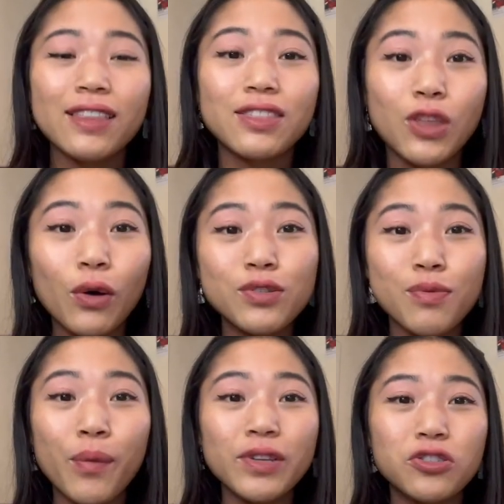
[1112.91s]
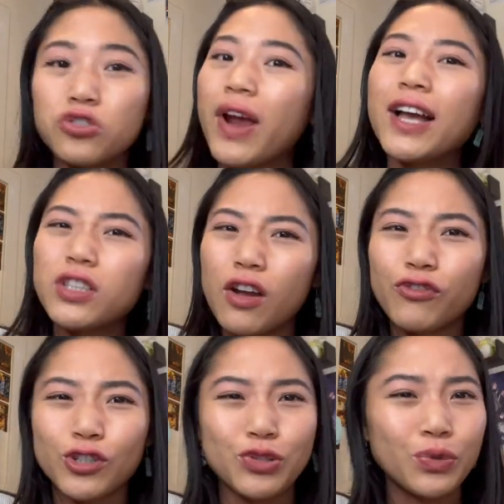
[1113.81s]
Those moments dragged on
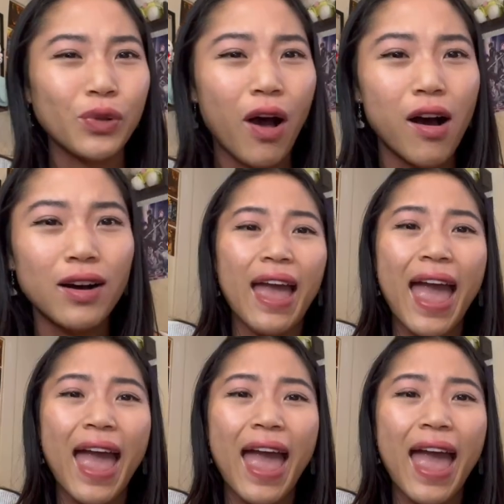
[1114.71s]
for too long.